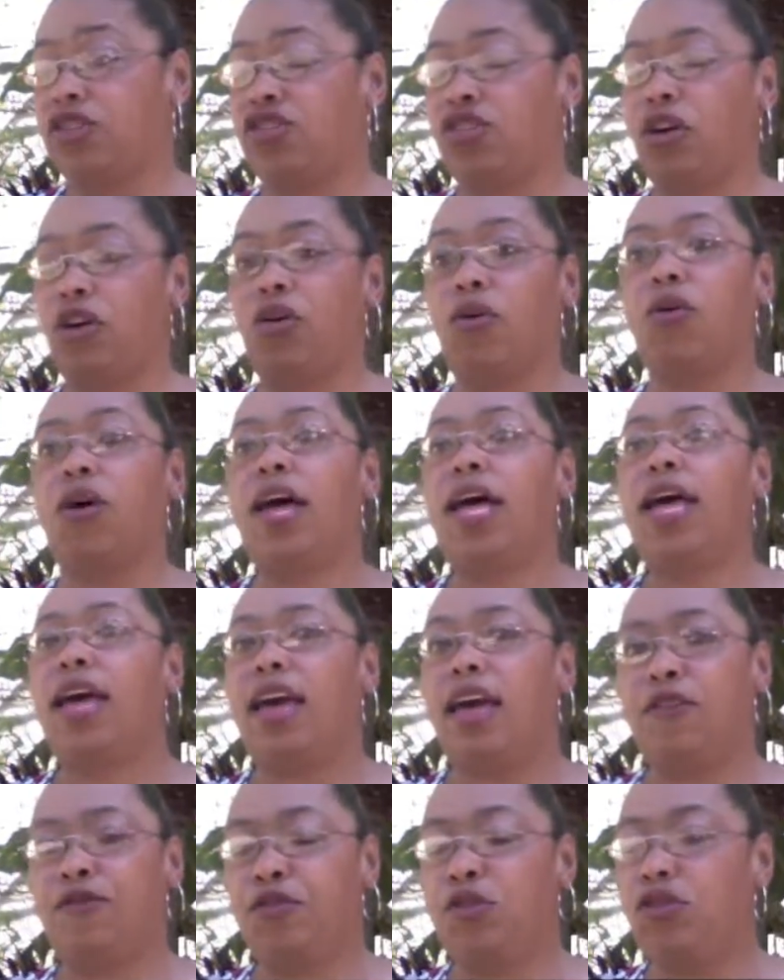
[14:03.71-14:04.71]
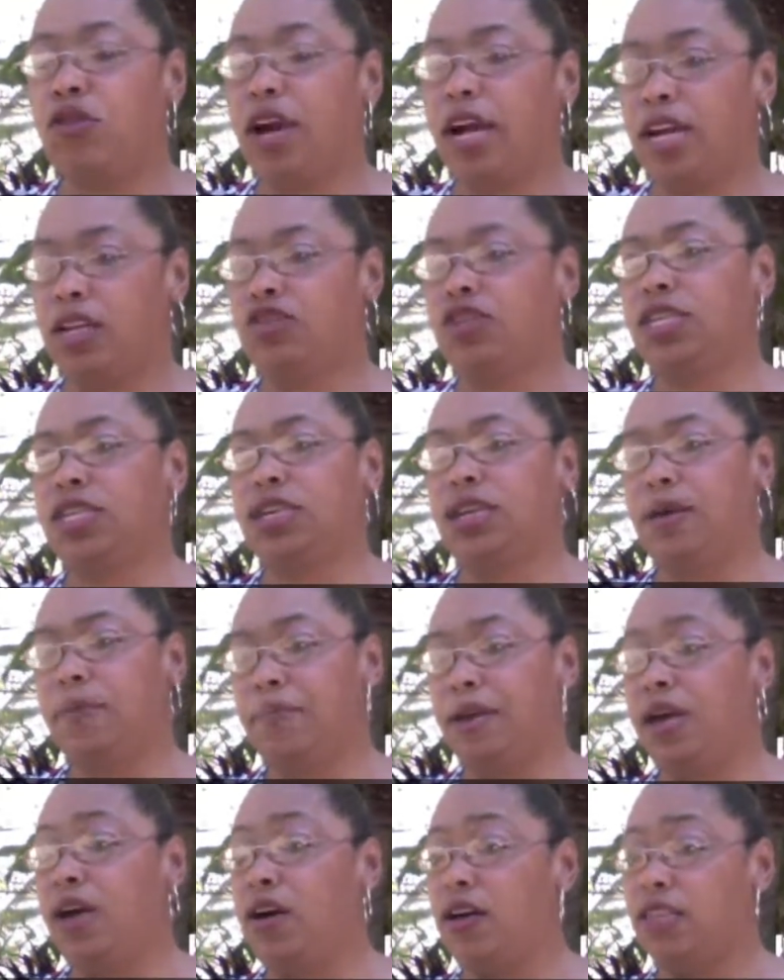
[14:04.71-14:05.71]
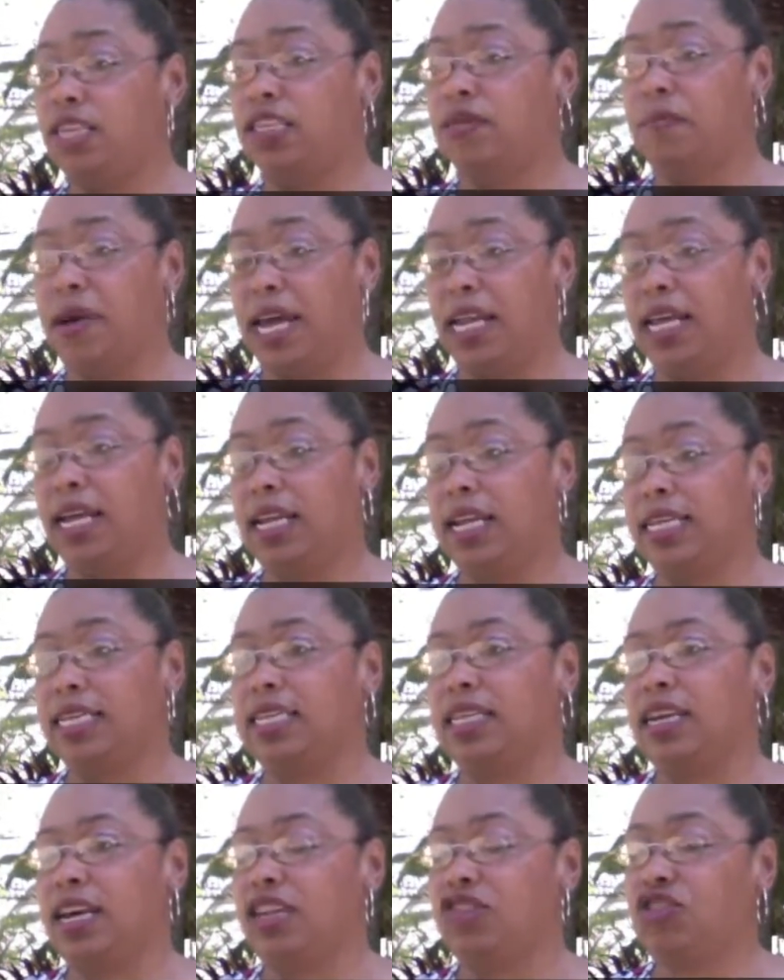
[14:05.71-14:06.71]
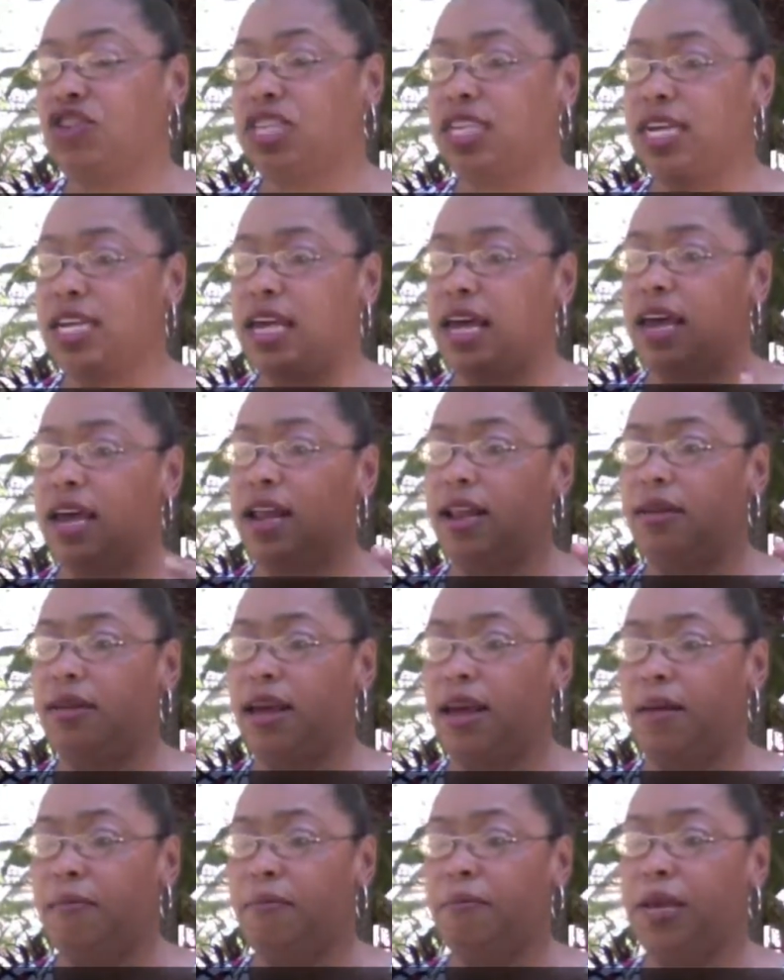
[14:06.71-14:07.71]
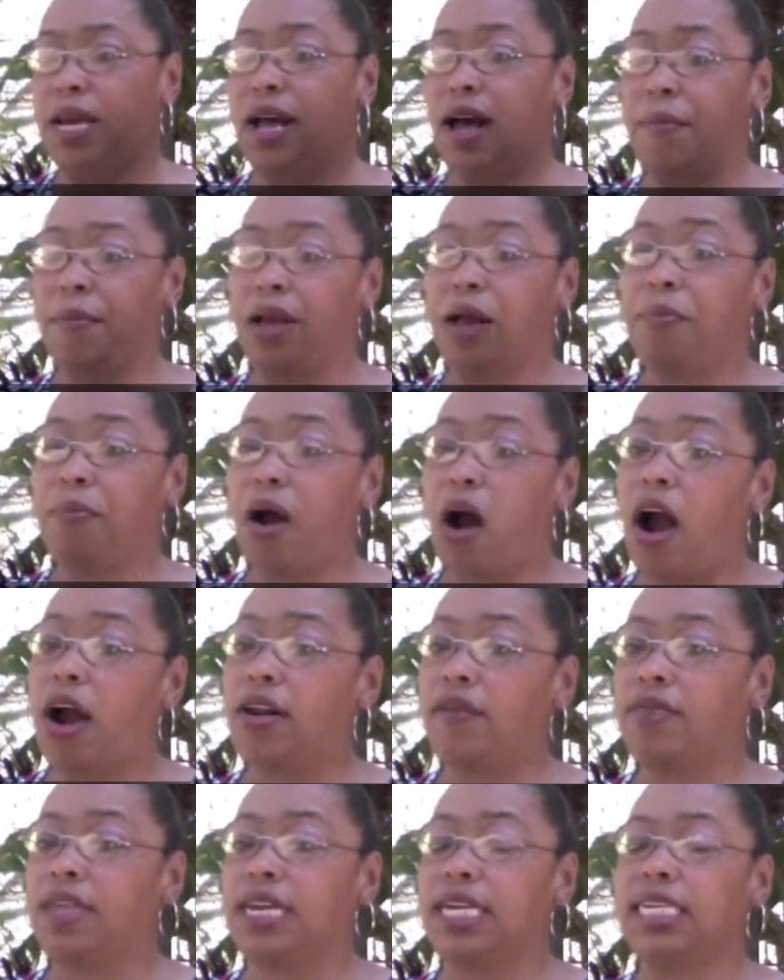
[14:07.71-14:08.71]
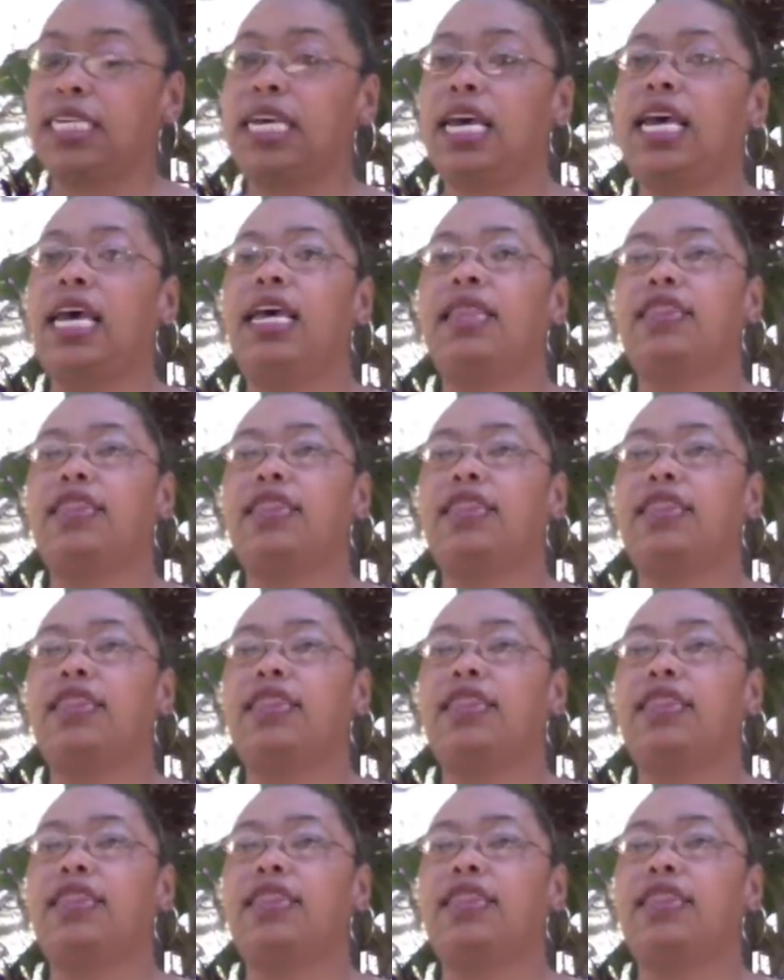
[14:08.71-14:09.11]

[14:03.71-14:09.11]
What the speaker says: So if you are interested in being on this mailing list and interested in becoming a part of this,